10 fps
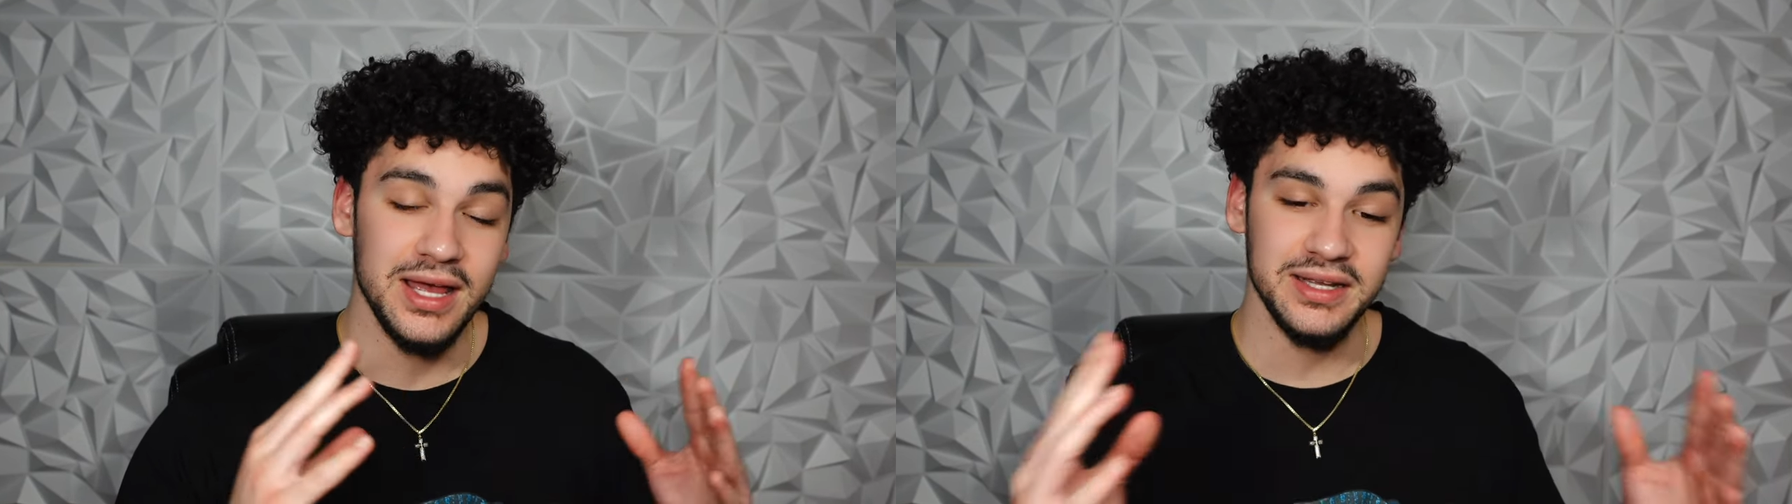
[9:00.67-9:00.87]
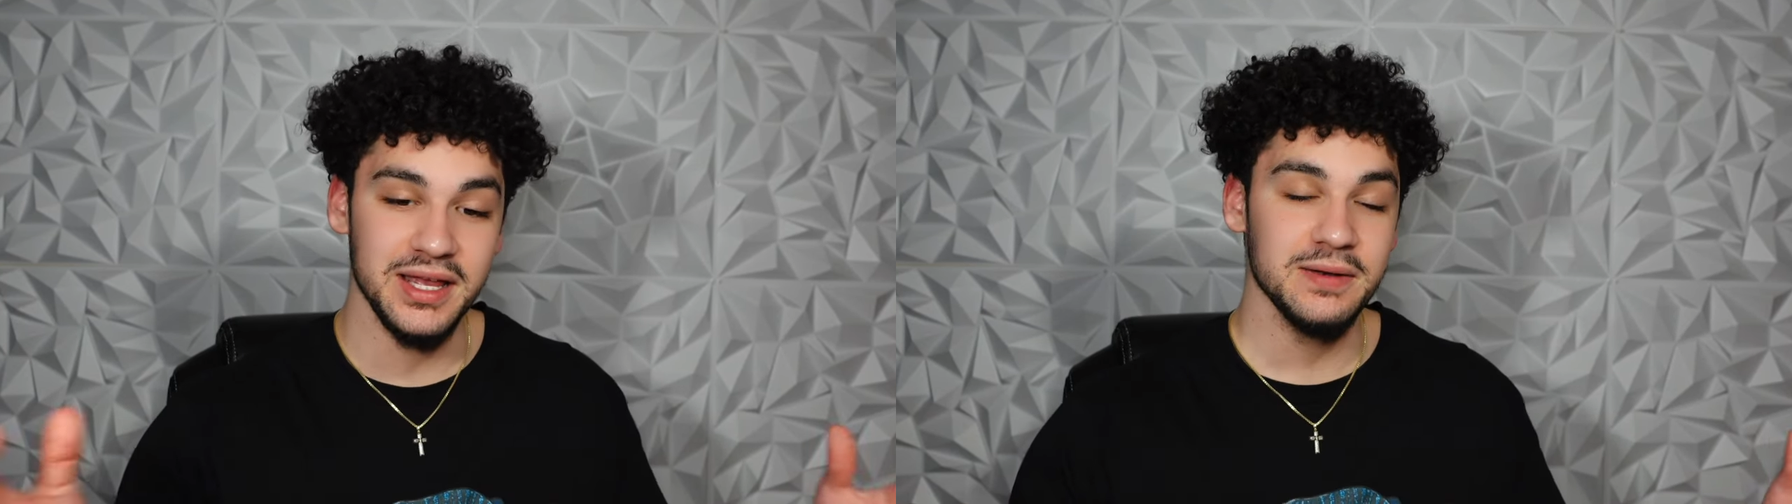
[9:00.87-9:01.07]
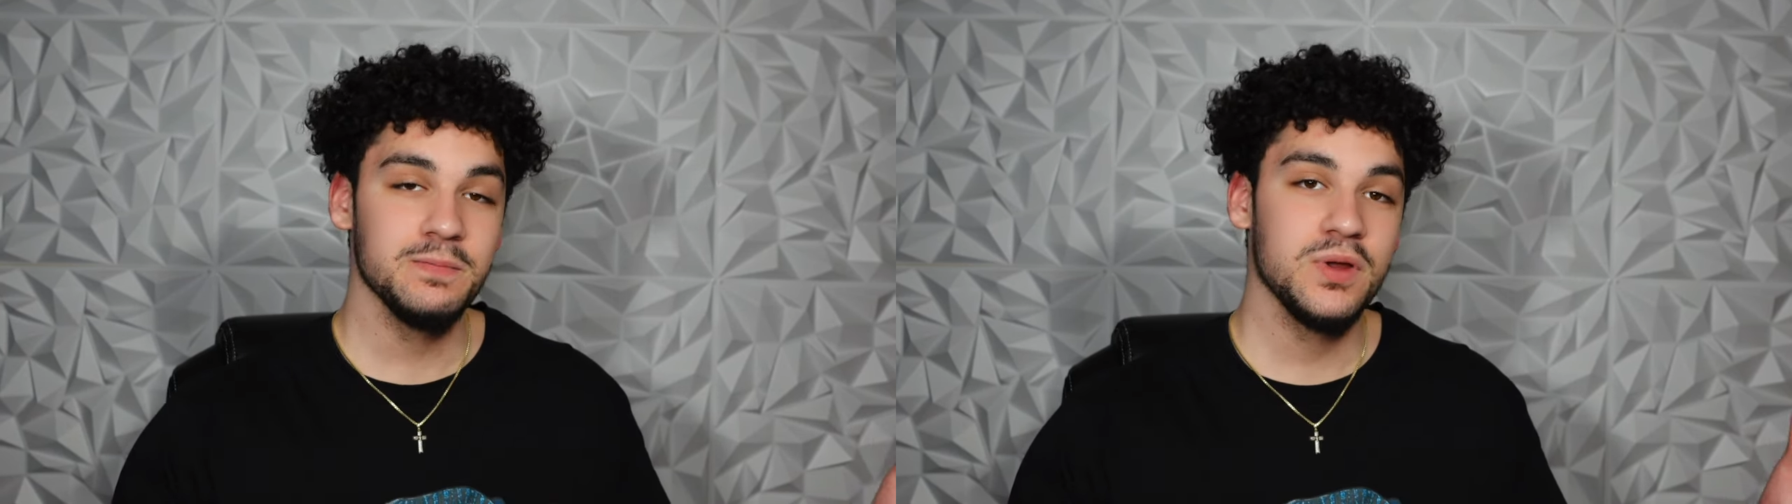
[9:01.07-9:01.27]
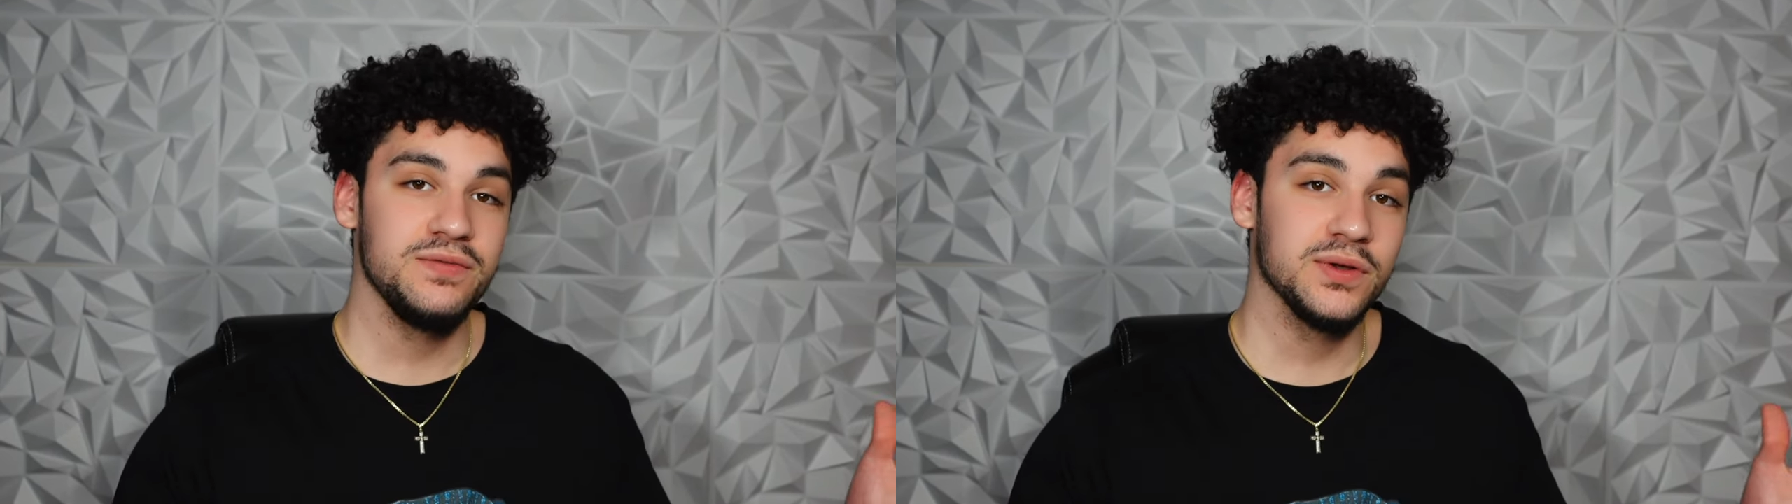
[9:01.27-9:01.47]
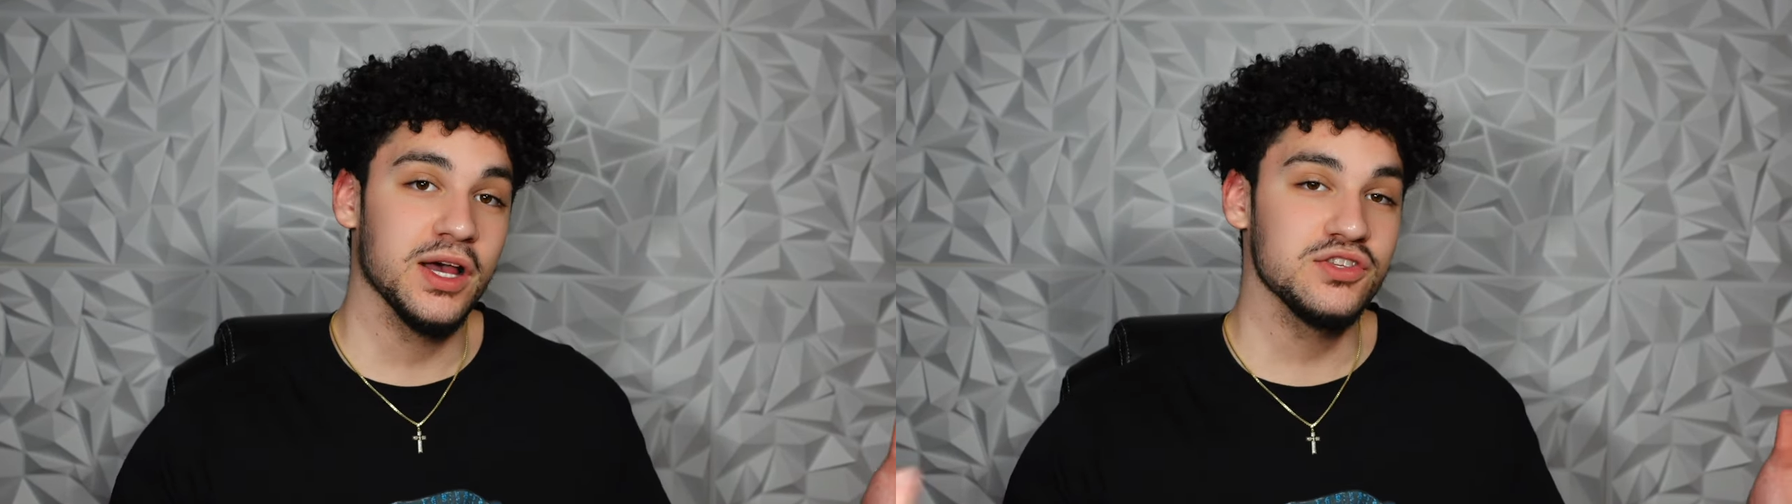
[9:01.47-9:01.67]
And again,
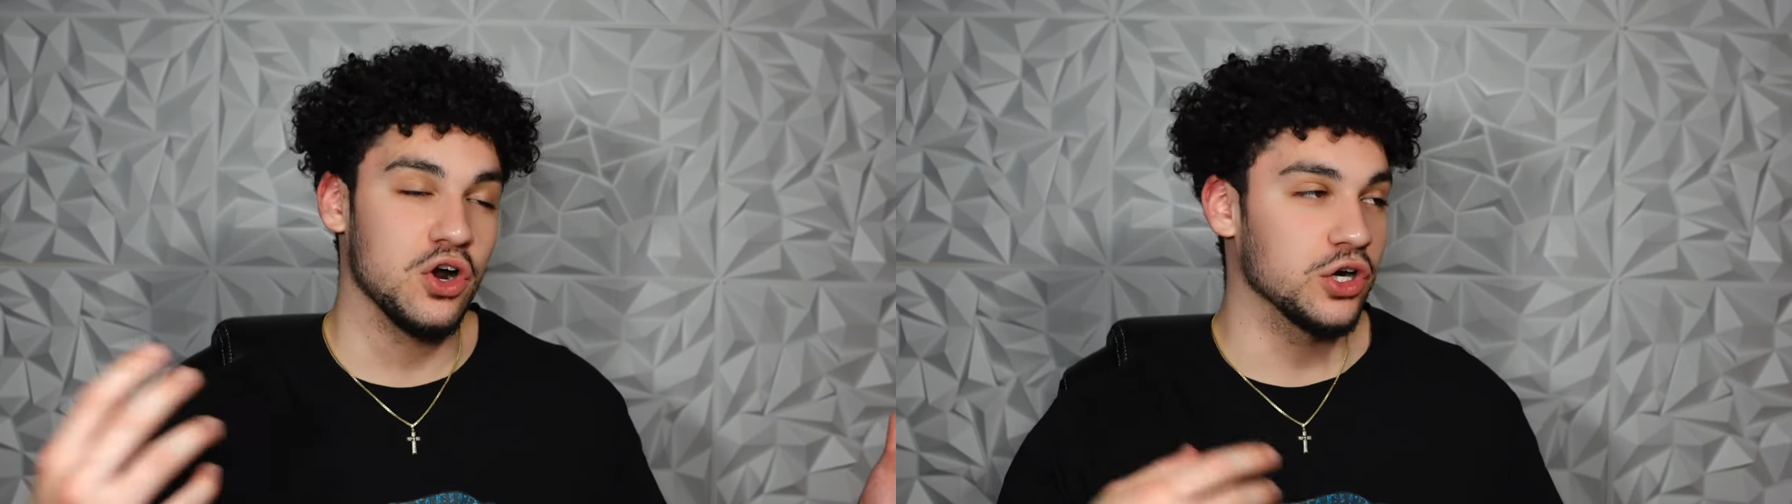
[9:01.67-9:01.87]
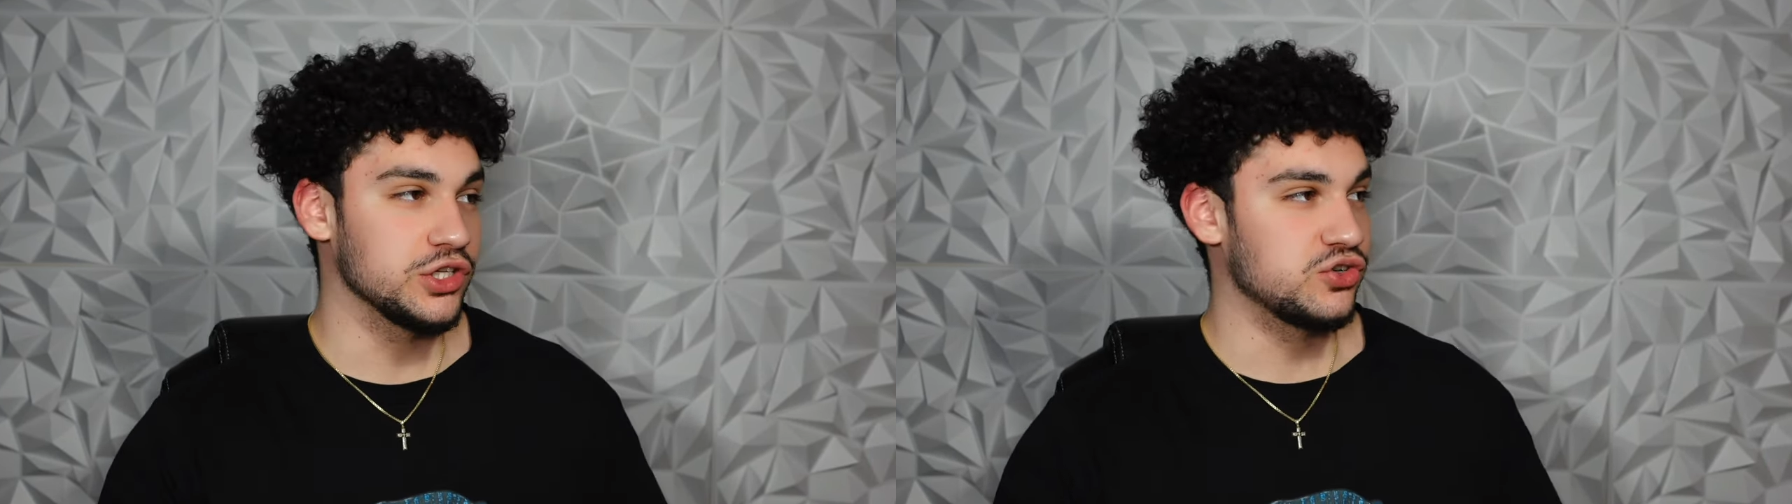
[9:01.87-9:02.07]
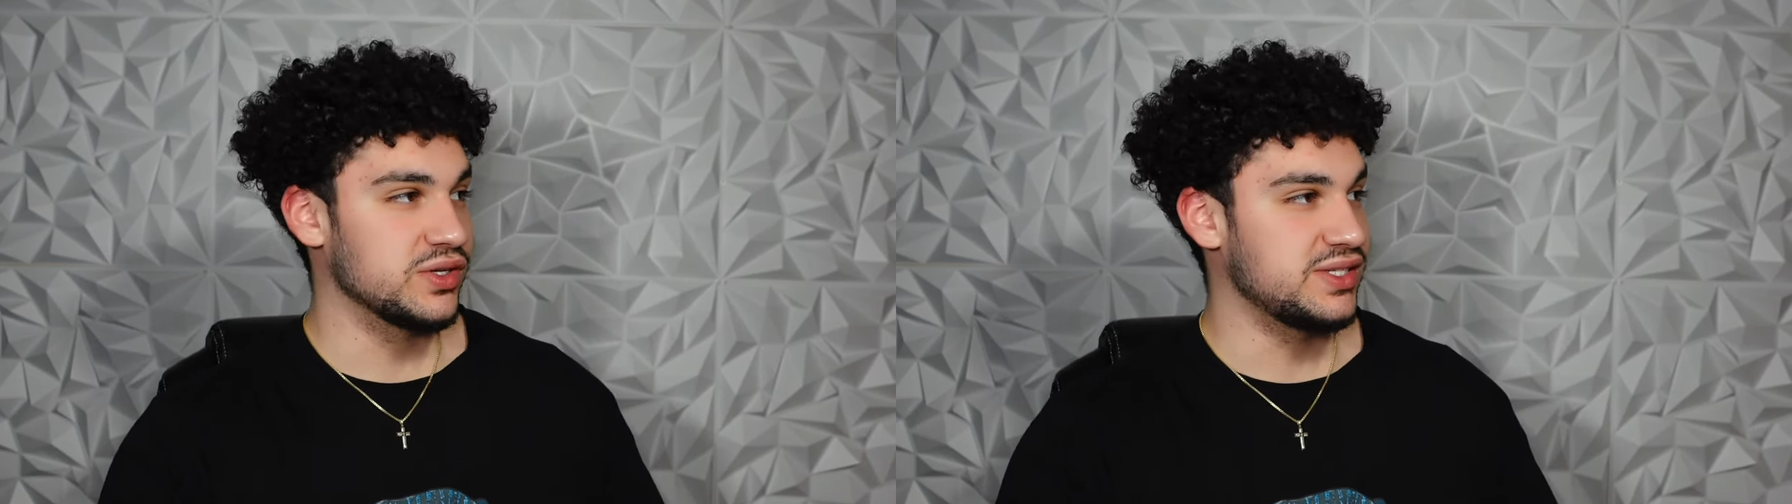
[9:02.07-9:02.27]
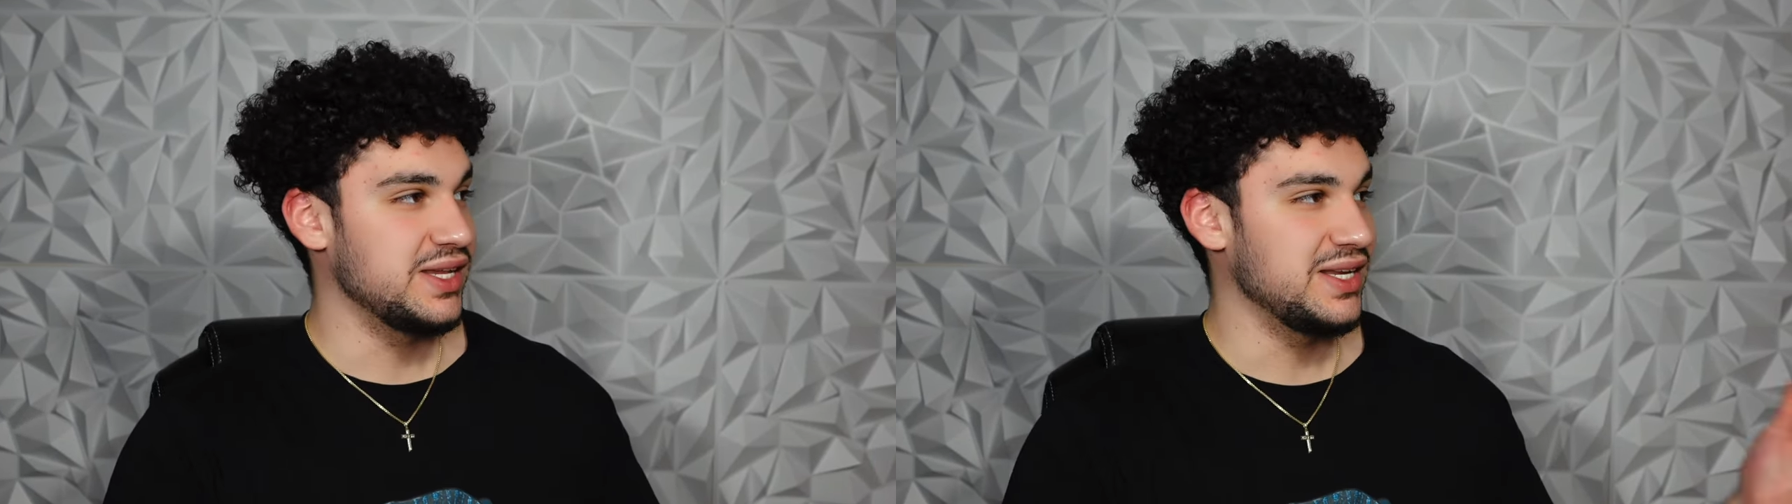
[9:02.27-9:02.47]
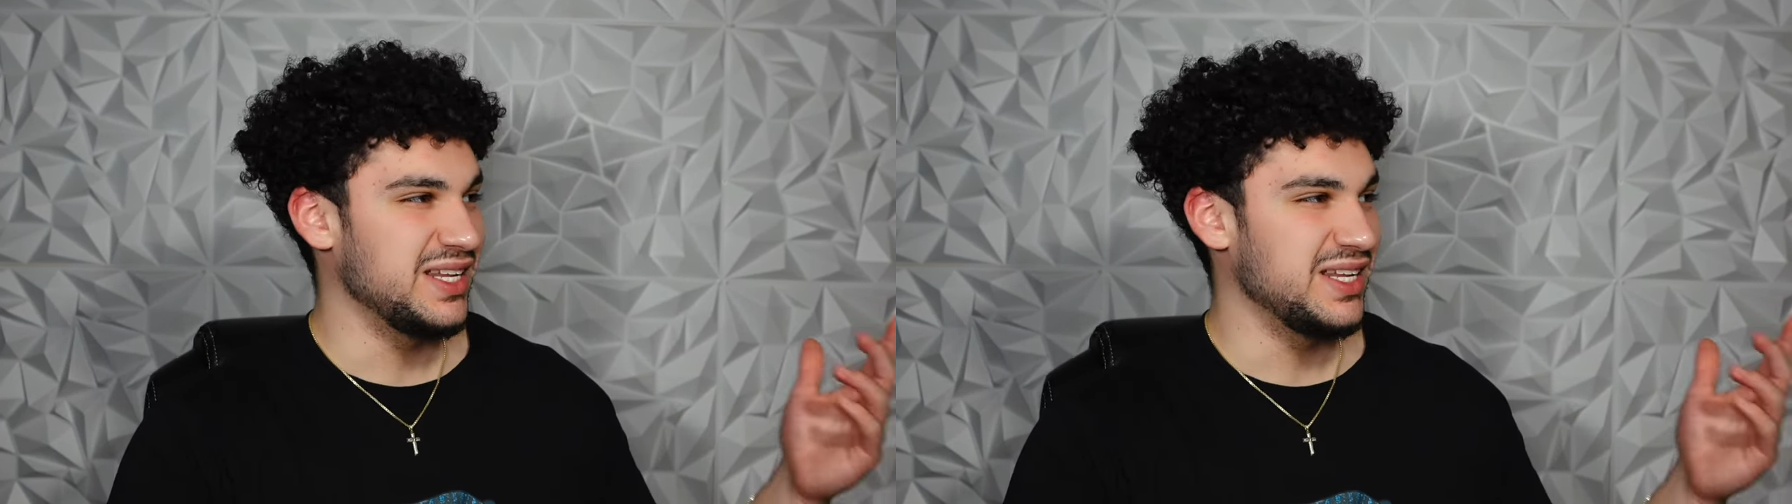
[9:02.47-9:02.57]
if you guys are interested